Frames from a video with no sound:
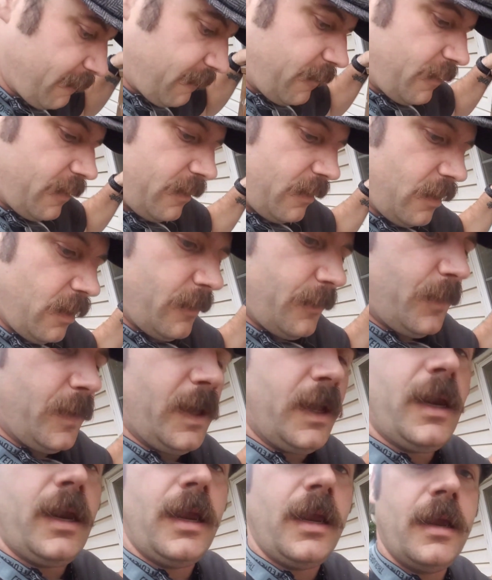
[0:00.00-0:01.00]
a
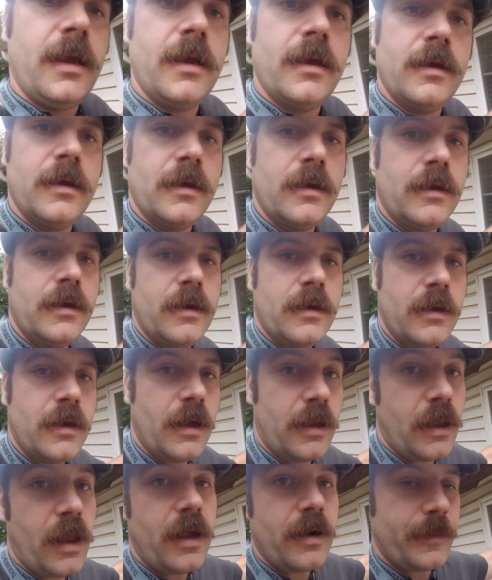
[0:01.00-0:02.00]
lot
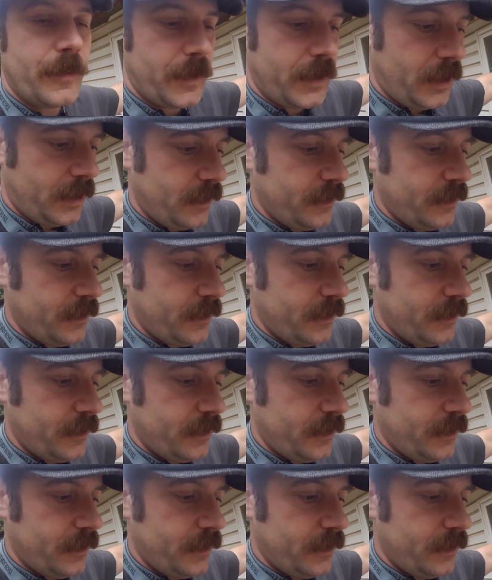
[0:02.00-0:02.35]
of pennies,